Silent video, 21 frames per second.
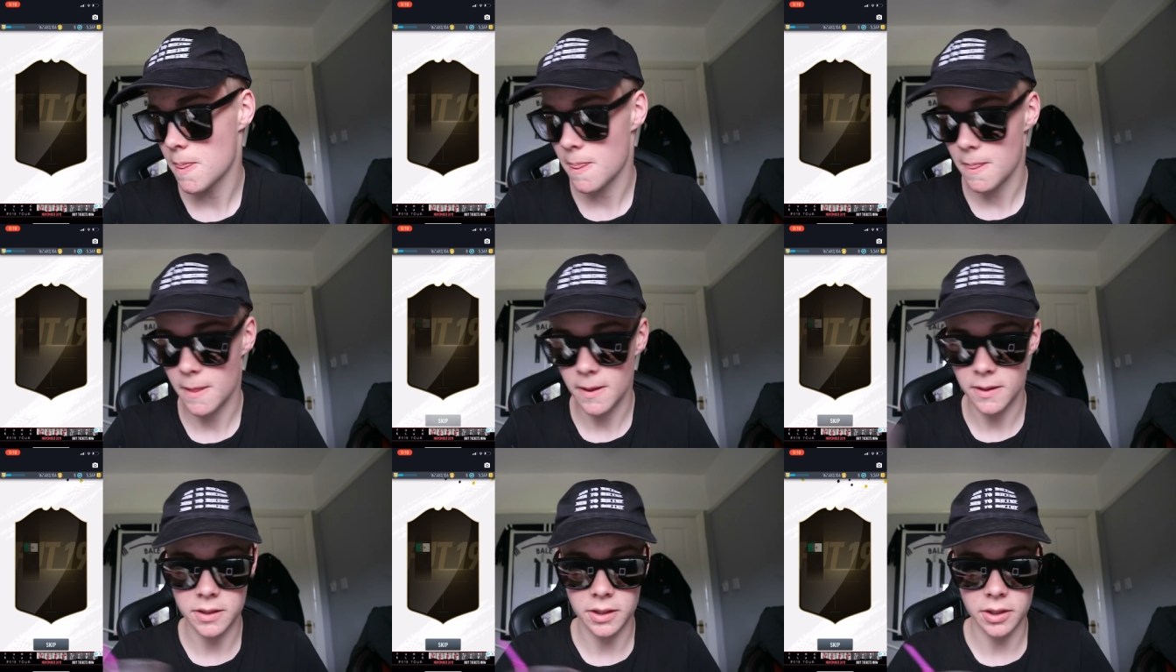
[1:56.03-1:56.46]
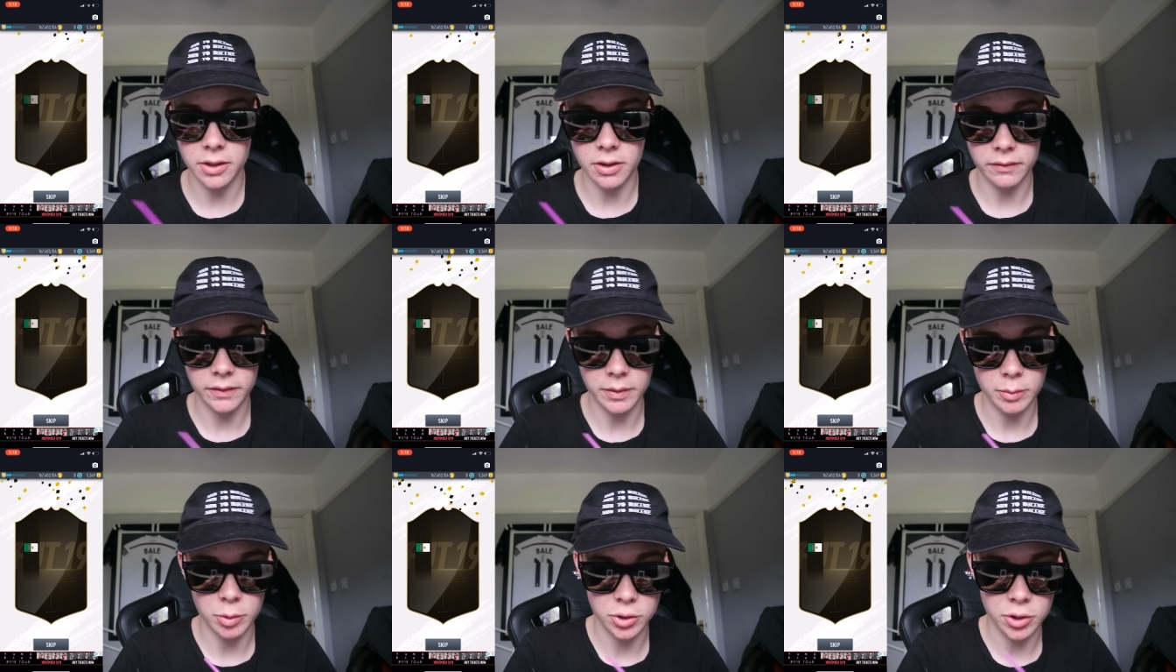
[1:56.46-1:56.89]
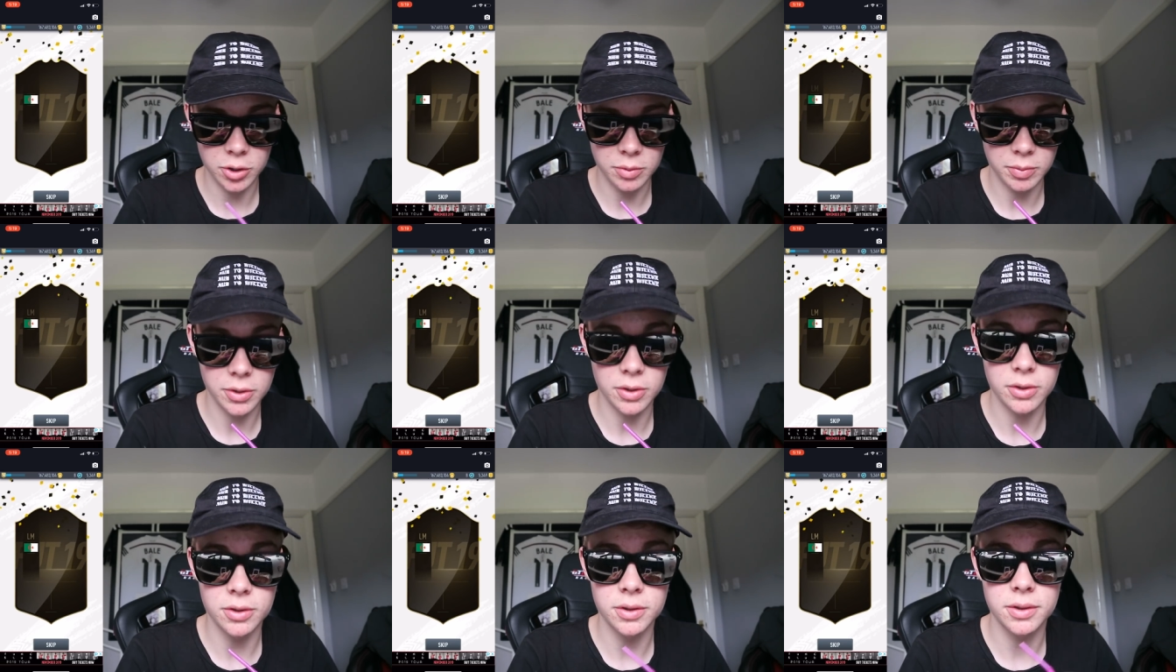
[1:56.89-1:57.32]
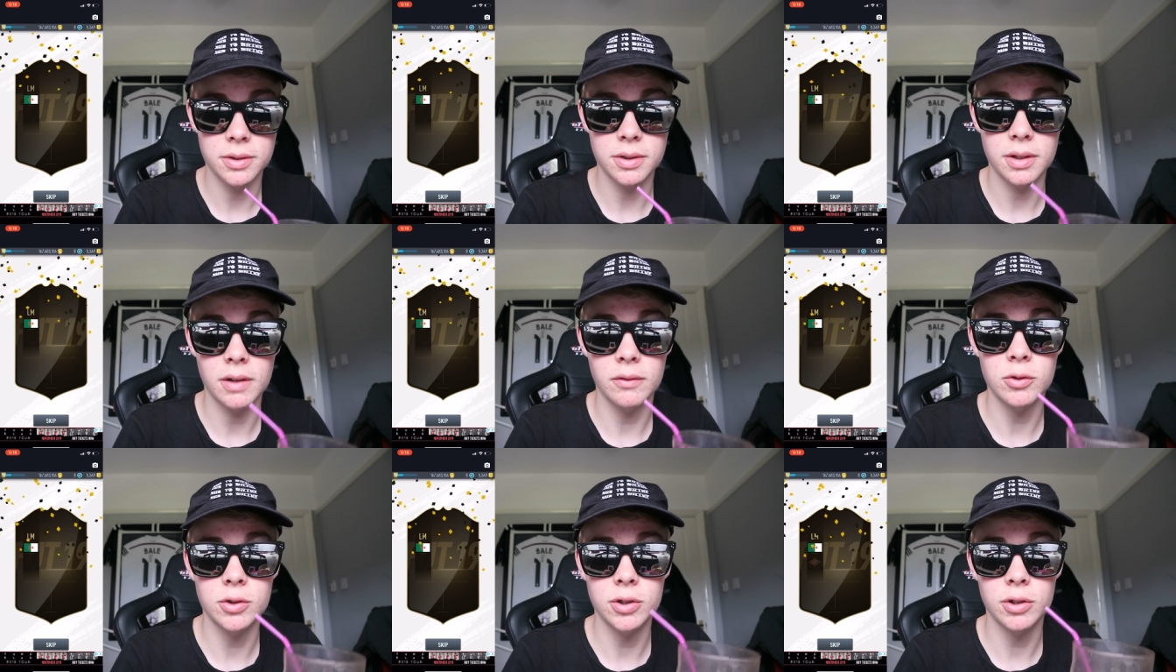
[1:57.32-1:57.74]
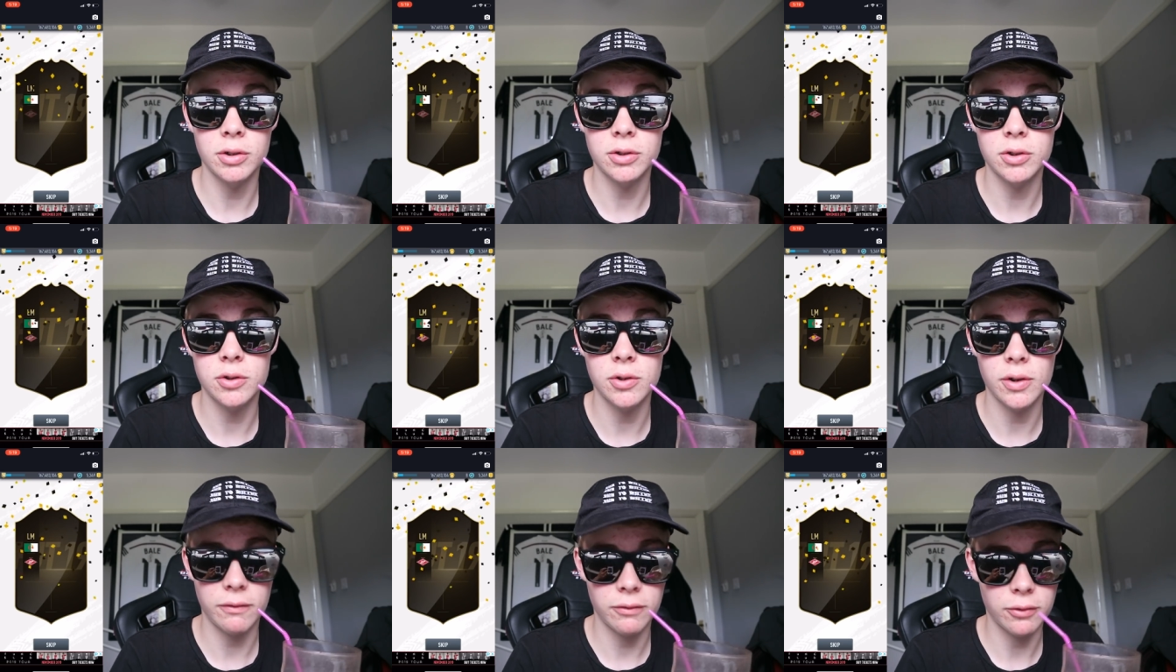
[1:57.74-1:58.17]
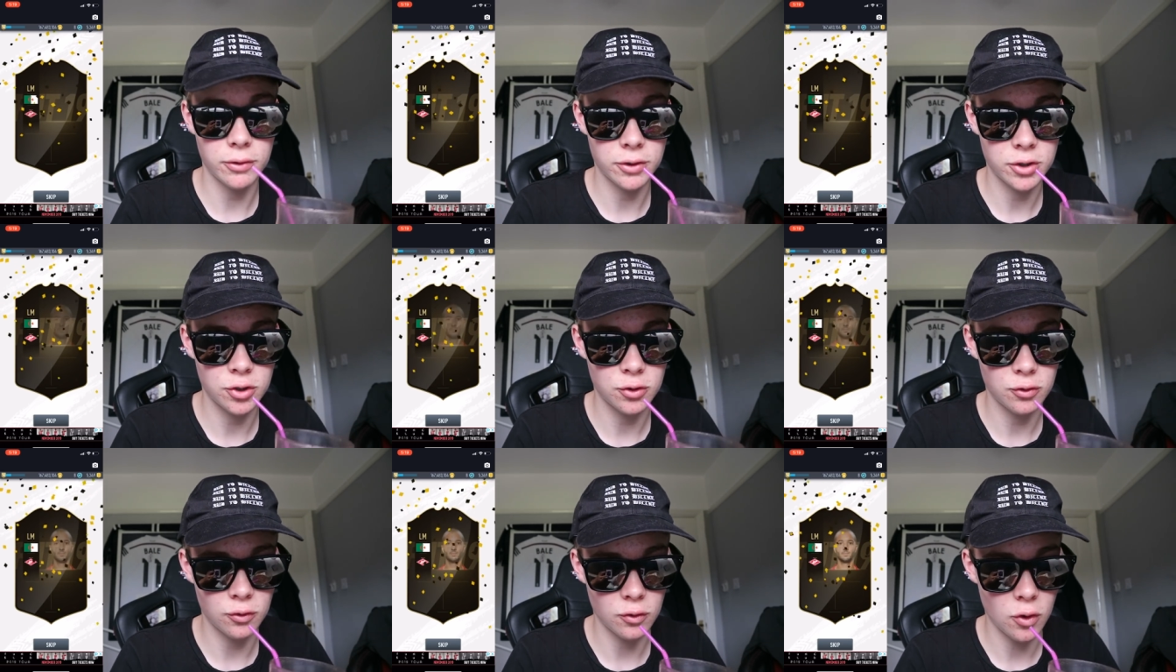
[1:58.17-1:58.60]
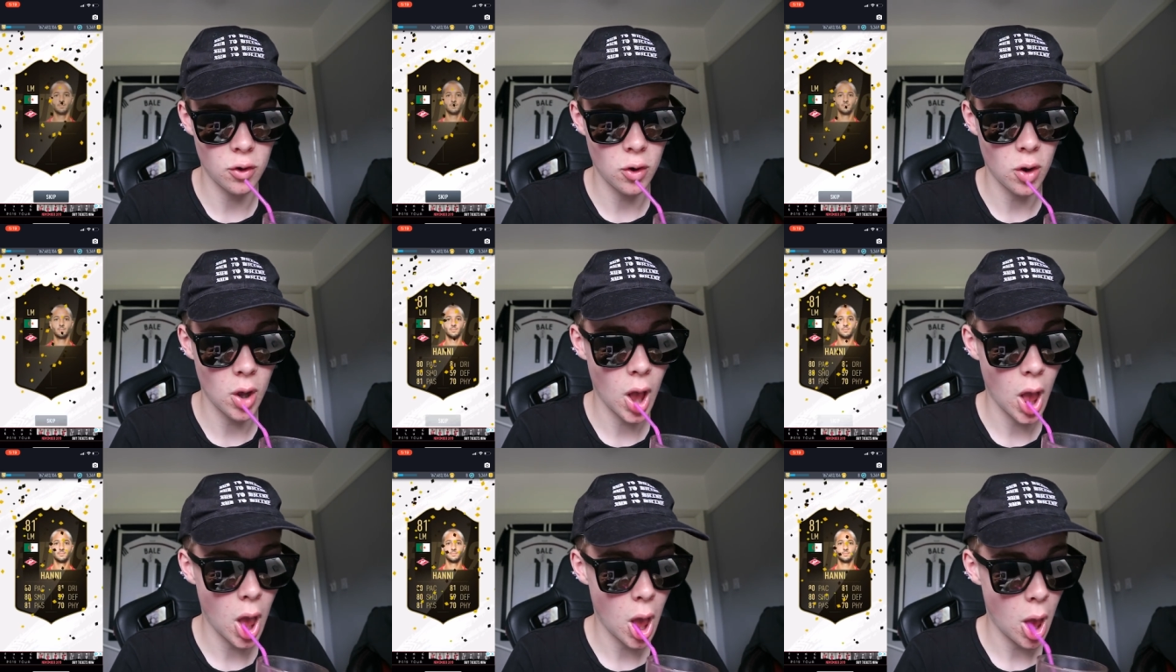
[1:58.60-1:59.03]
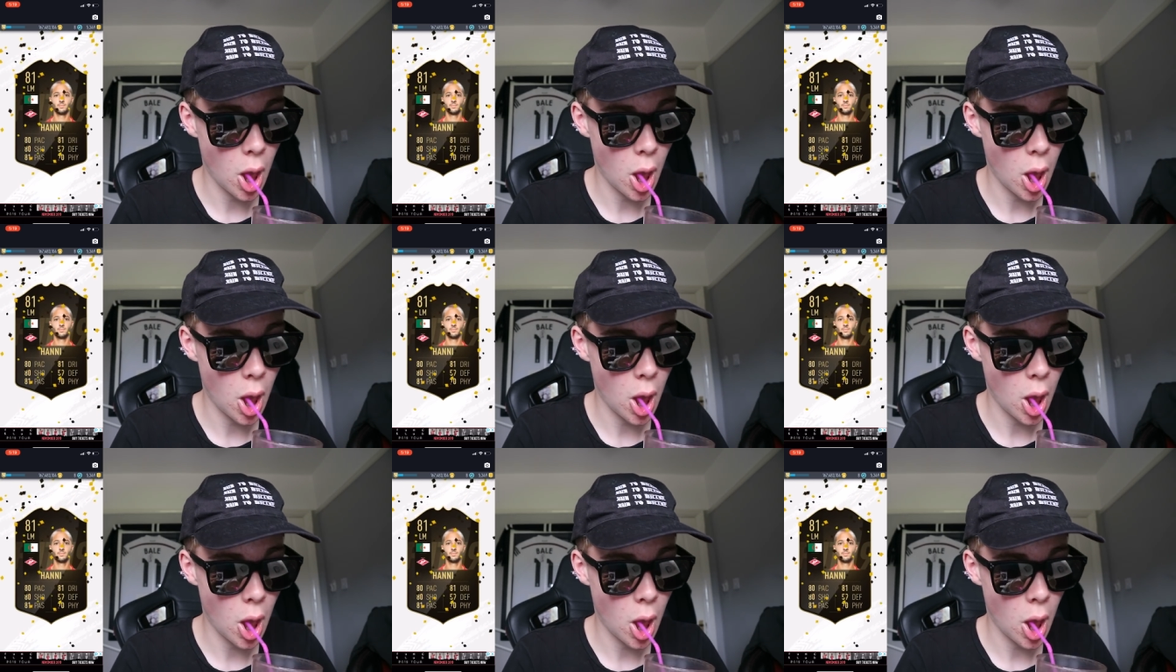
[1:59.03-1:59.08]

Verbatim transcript: Because I don't have any more duplicates. I've also got to drink for a straw.